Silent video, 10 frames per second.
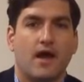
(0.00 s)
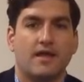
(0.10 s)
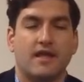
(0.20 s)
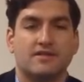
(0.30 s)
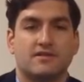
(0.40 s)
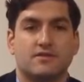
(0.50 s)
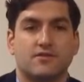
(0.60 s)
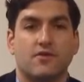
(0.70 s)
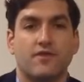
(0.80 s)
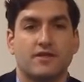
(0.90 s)
Yet
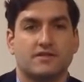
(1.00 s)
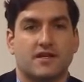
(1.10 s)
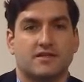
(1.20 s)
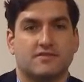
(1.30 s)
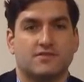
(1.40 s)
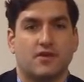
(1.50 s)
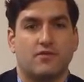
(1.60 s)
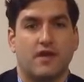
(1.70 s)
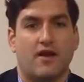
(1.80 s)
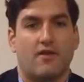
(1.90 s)
survey studies have
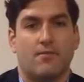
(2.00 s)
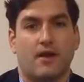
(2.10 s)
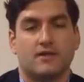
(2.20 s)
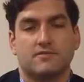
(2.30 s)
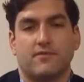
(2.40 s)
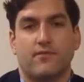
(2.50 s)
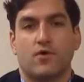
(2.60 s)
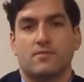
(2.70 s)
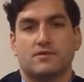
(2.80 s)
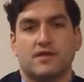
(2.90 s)
shown that approximately
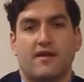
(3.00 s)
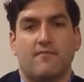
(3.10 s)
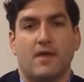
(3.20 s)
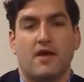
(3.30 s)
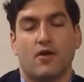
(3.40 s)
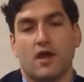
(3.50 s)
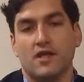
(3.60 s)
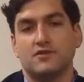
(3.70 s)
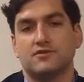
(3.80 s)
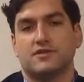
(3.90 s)
40% of men are
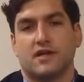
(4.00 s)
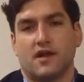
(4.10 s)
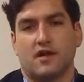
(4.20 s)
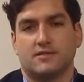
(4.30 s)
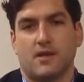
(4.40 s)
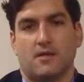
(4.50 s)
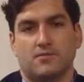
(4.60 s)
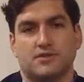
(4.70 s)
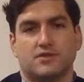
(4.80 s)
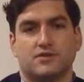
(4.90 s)
interested in cosmetic
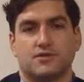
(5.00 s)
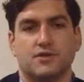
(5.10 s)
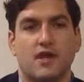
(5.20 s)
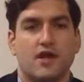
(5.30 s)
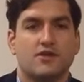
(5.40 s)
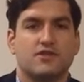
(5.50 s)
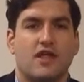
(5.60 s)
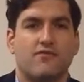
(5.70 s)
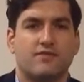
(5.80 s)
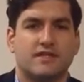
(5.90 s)
procedures.
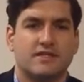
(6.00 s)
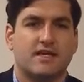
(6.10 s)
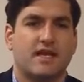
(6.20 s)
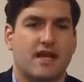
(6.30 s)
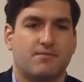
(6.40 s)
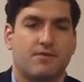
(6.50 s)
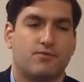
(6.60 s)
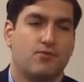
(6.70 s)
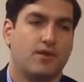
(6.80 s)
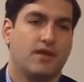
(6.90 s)
So that disconnect
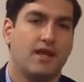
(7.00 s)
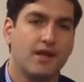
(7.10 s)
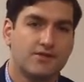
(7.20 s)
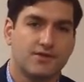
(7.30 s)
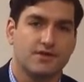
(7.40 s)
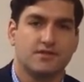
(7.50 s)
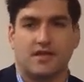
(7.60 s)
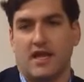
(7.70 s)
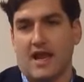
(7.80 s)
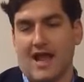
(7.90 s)
between
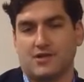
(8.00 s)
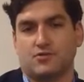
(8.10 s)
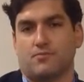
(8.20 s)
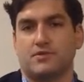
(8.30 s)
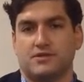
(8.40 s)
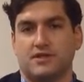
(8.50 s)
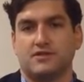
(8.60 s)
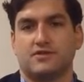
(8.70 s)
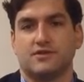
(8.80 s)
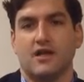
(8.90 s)
interest and actual
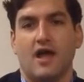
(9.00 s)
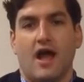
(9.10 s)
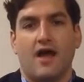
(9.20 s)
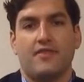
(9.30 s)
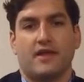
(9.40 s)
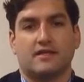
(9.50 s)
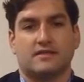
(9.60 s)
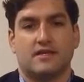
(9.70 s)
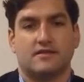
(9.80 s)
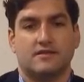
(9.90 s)
procedures, I think,
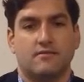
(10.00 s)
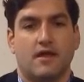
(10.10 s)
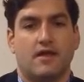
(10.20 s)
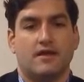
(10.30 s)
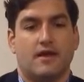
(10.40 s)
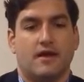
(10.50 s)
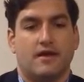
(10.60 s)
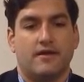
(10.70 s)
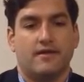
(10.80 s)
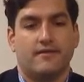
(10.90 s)
is a
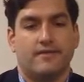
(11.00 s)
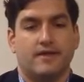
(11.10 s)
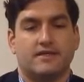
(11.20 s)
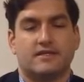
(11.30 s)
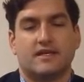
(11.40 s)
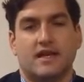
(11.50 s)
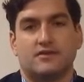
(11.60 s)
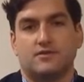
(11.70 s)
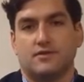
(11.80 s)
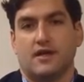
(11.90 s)

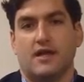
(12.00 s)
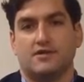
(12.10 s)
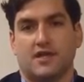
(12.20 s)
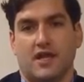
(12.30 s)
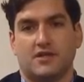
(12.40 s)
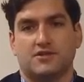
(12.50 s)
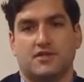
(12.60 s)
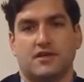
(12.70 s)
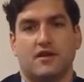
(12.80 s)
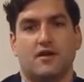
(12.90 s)
disconnect due to education and